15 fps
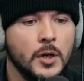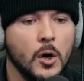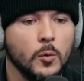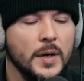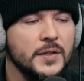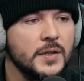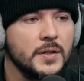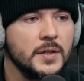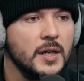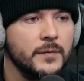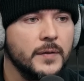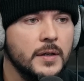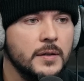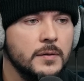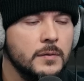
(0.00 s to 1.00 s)
no reason
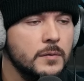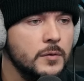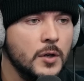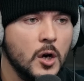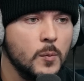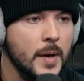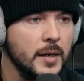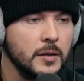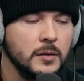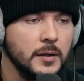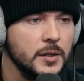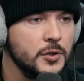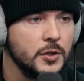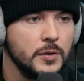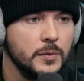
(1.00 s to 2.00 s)
given, no medical
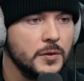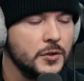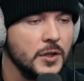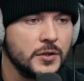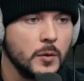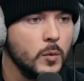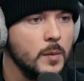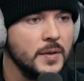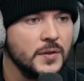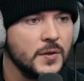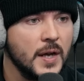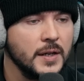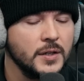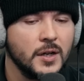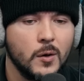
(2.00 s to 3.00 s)
issues, just a woman
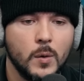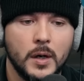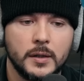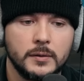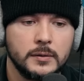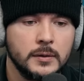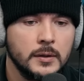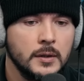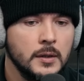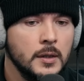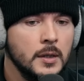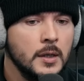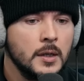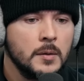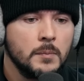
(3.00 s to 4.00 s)
saying, you know what,
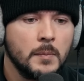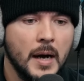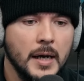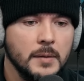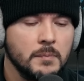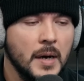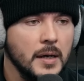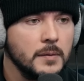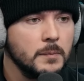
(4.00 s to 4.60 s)
my, my I've